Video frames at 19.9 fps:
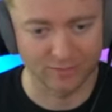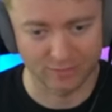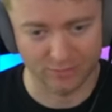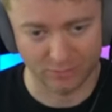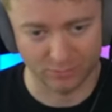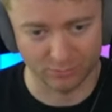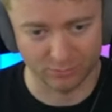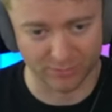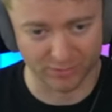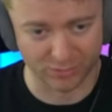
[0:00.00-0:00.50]

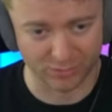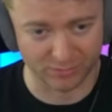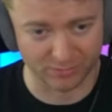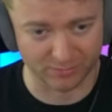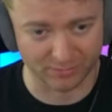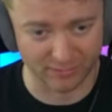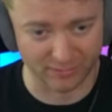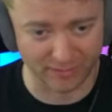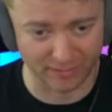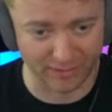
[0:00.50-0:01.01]
Let's go bishop
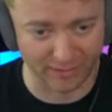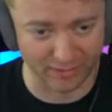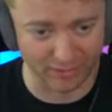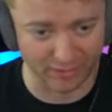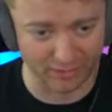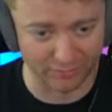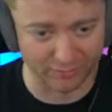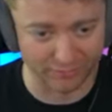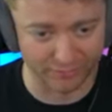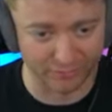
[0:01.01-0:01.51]

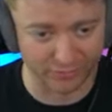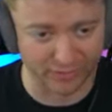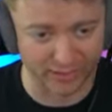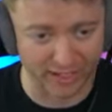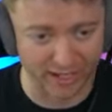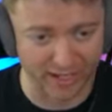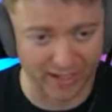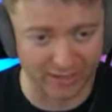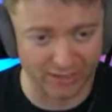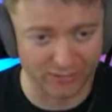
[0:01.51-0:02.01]
there for
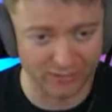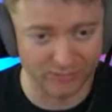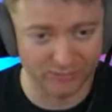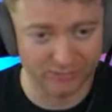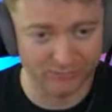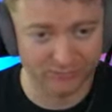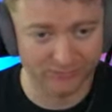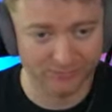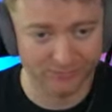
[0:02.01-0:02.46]
now.